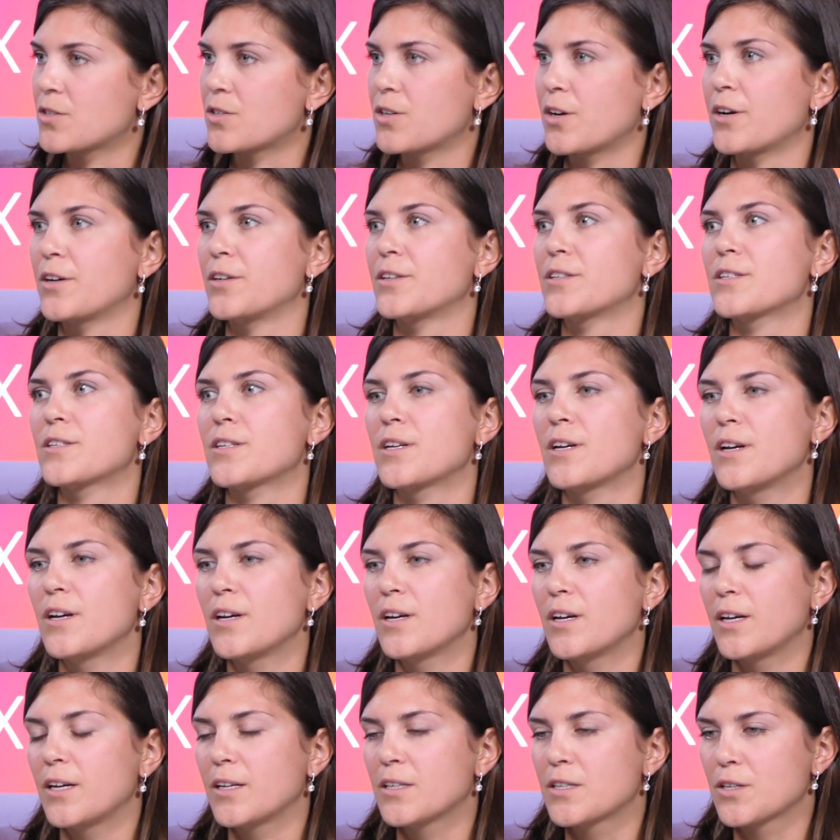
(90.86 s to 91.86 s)
starts,
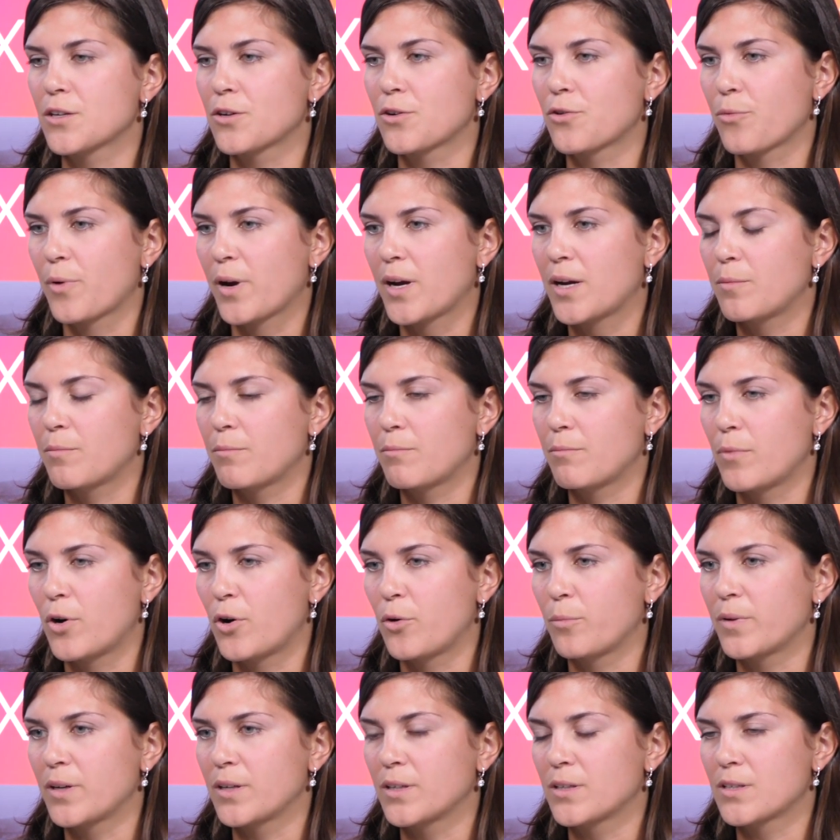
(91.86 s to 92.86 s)
it's a great
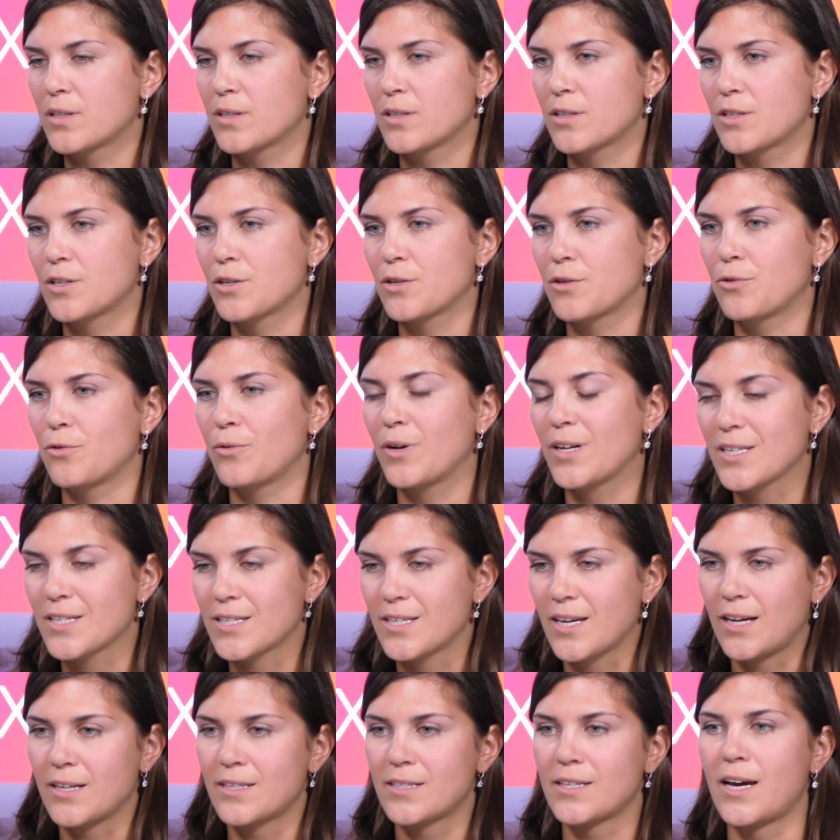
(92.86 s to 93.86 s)
moment to
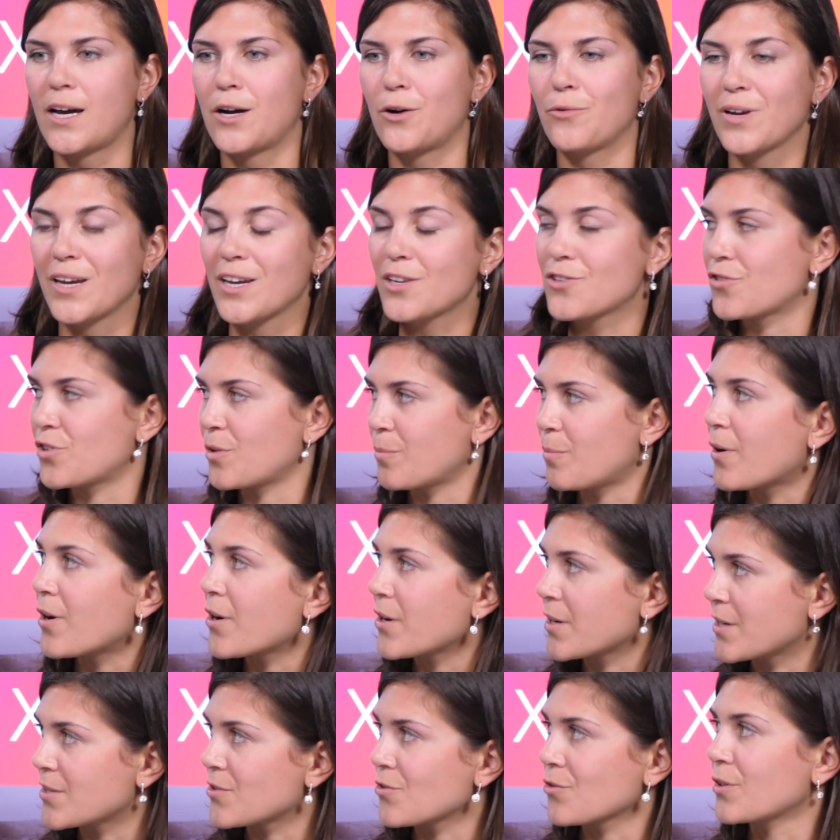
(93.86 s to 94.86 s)
assess how each of the
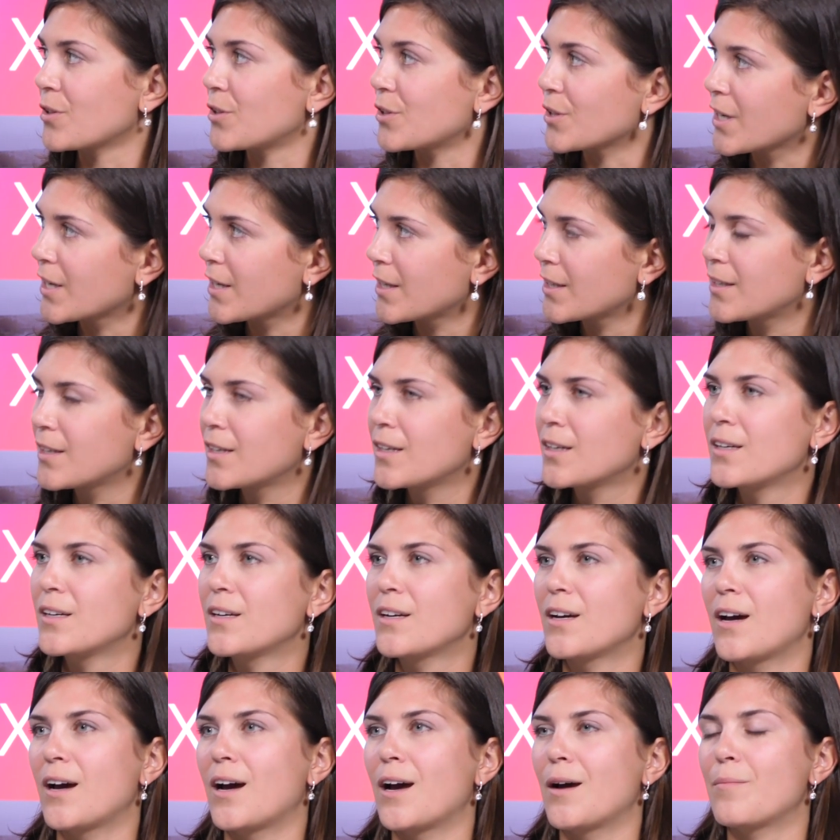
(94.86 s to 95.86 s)
parties are looking.
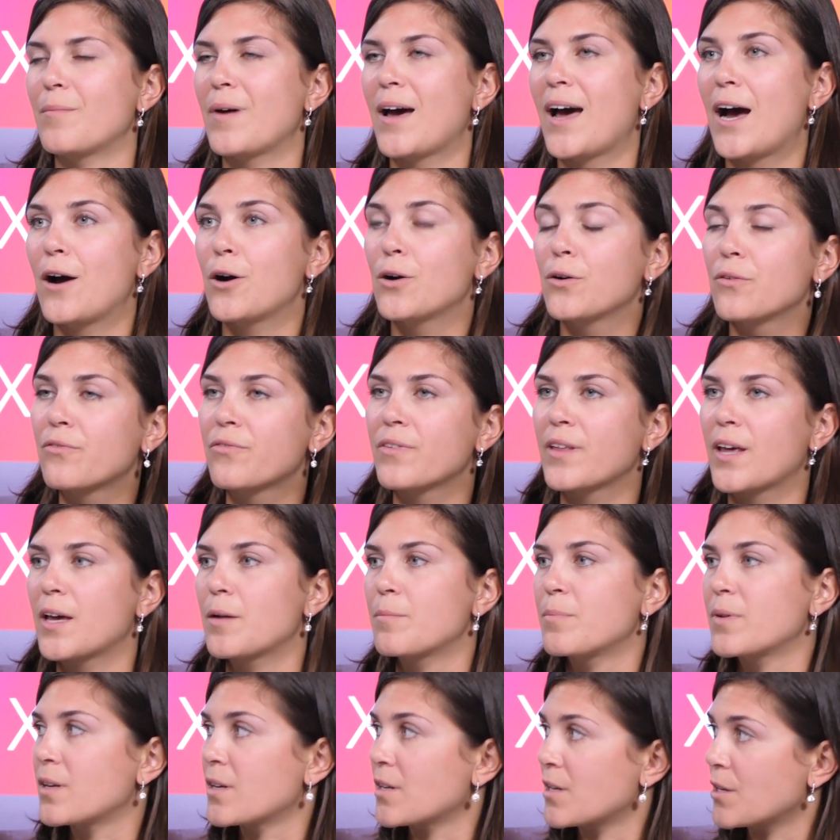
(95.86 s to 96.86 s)
Um, how have
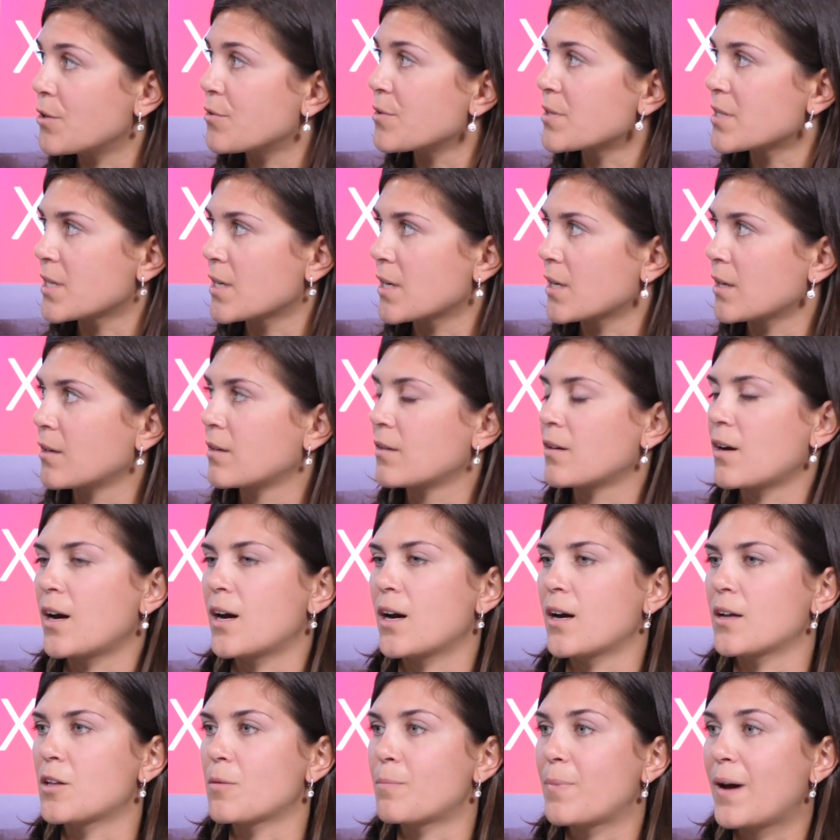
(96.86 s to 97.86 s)
they been using uh,
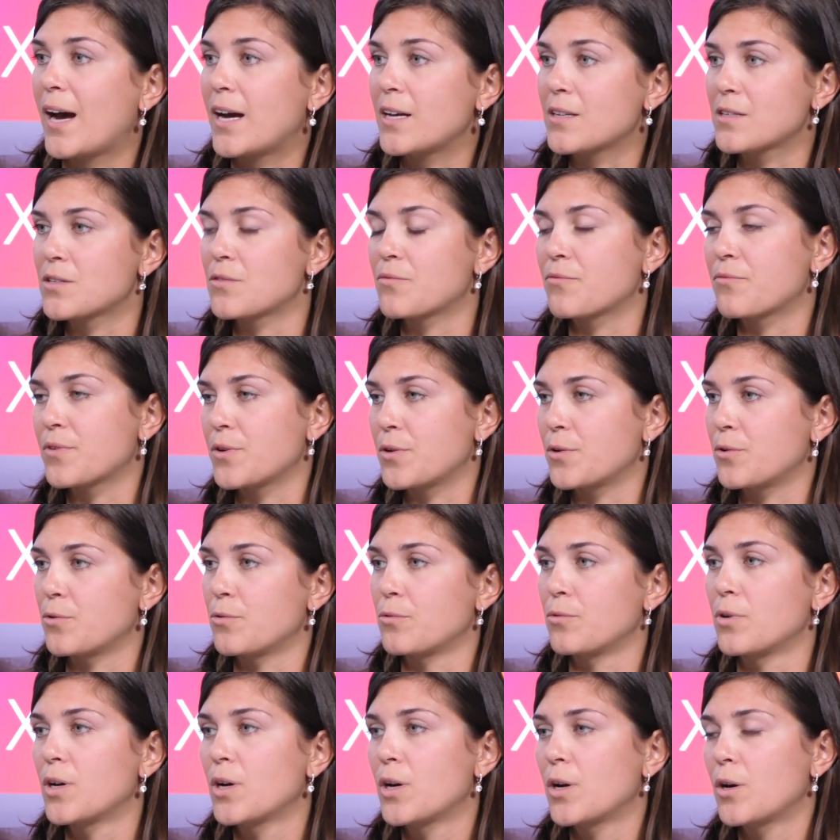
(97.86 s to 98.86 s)
the past
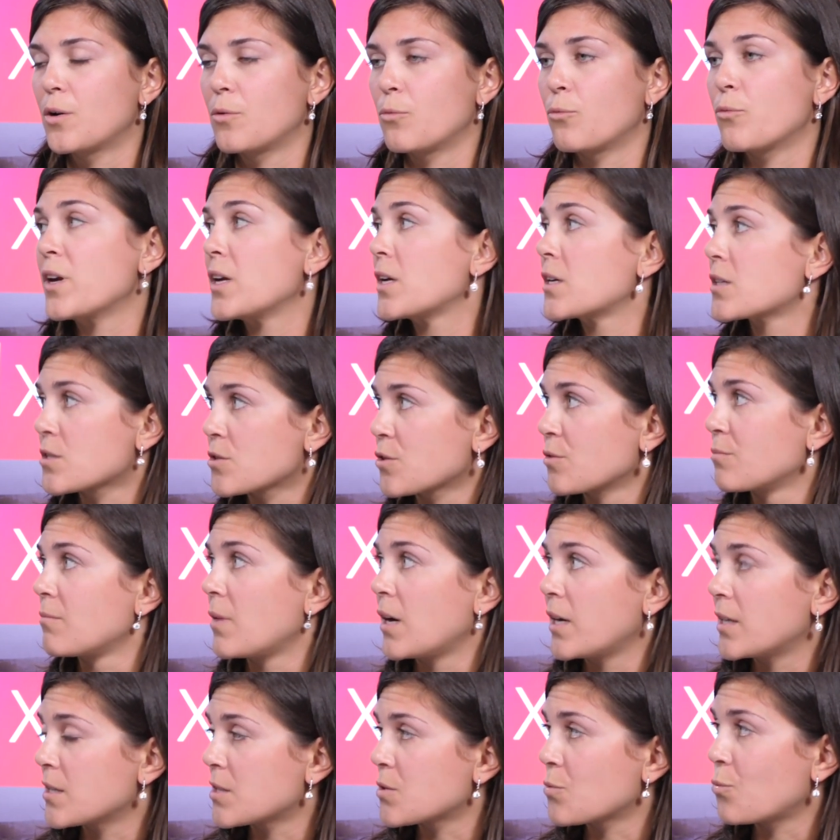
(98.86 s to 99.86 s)
few weeks or
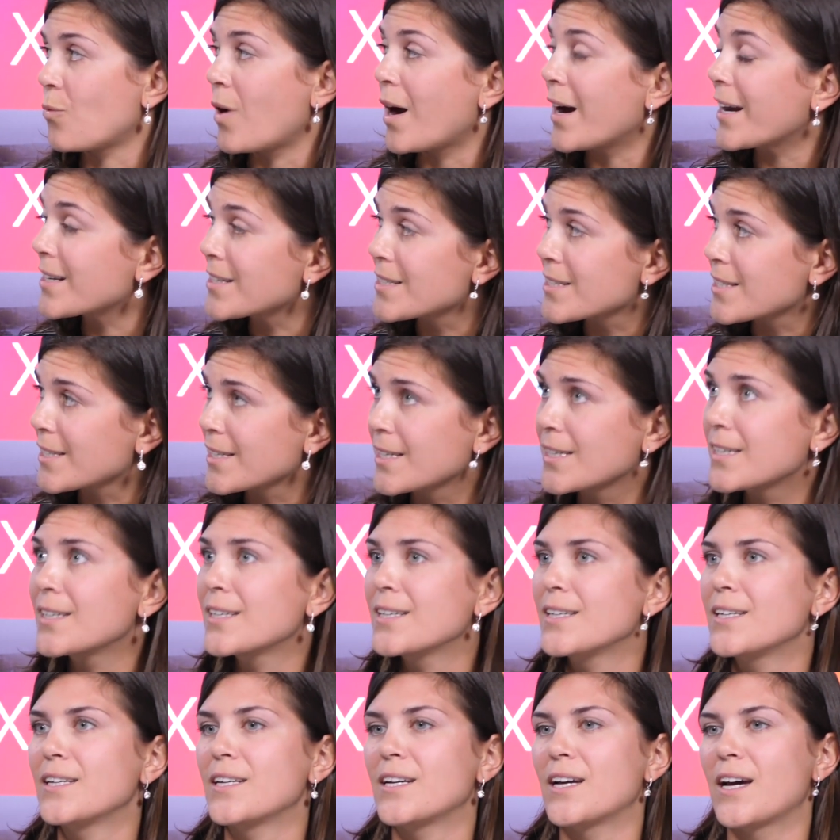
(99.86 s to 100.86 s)
months wisely?
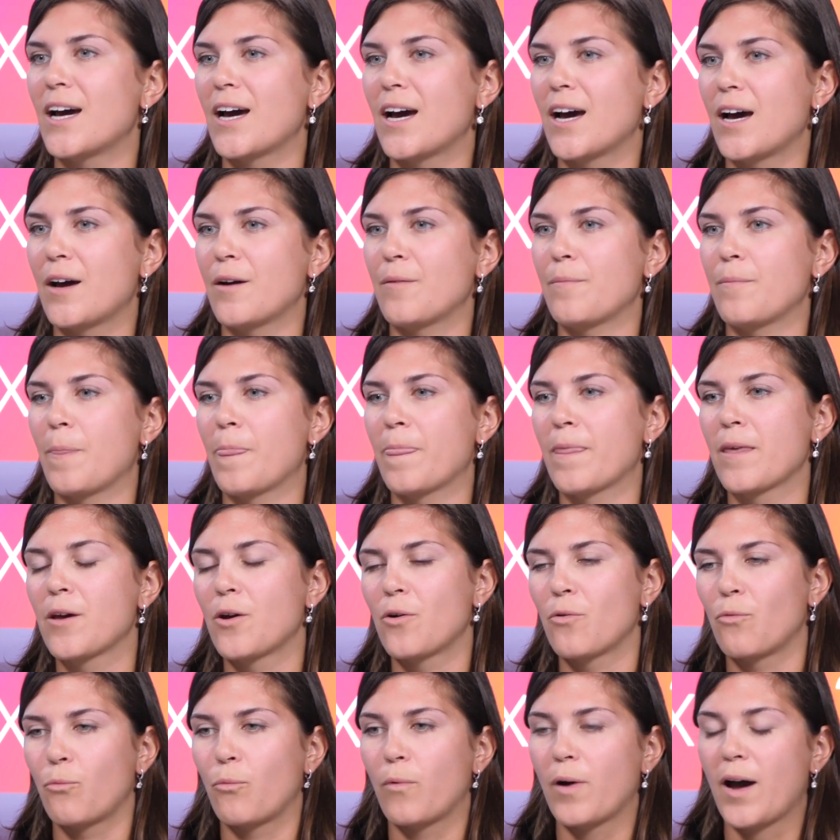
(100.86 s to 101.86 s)
Um,
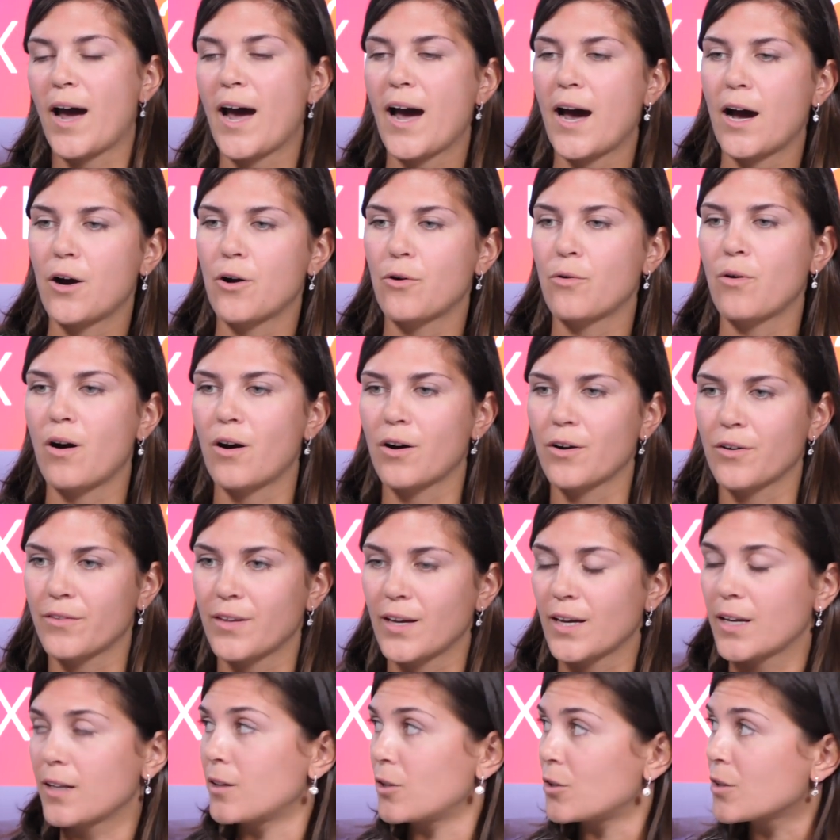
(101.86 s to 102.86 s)
how are
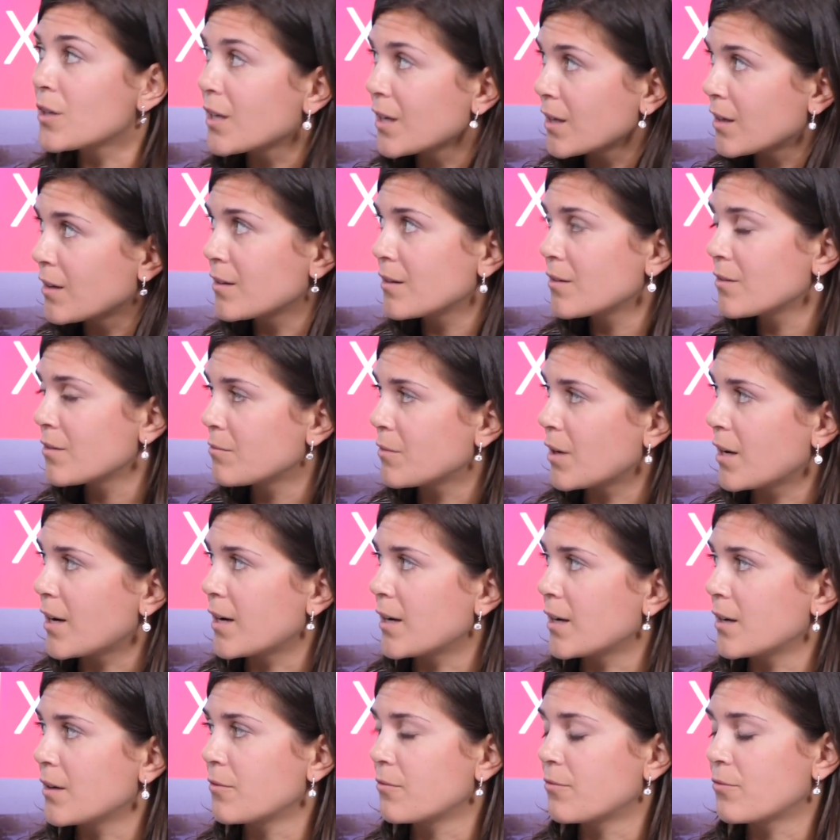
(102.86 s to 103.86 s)
they looking
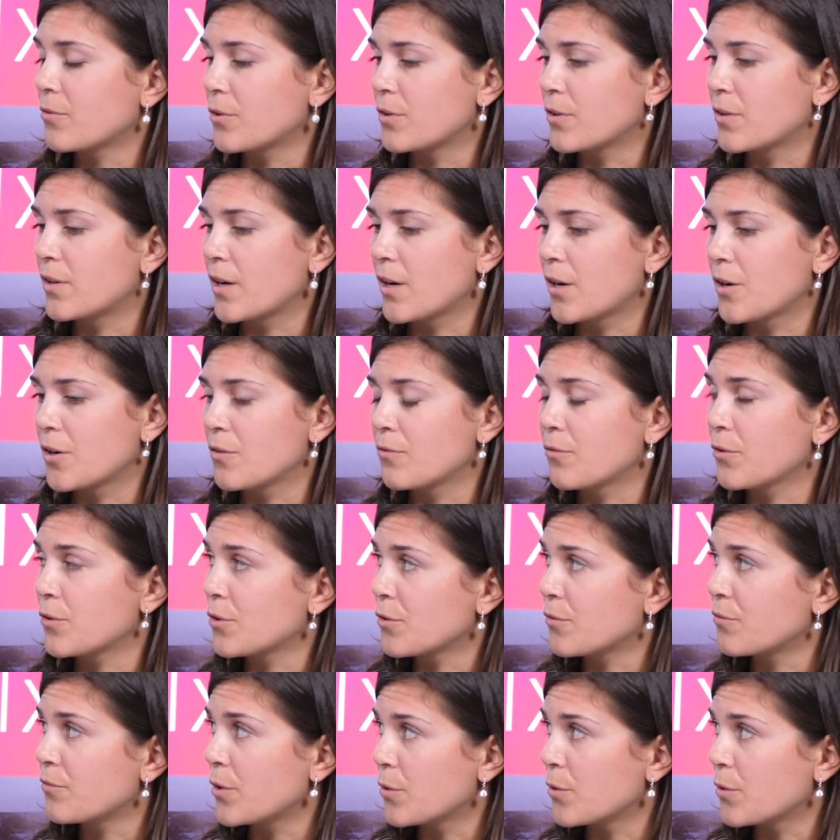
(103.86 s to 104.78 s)
uh, for their for their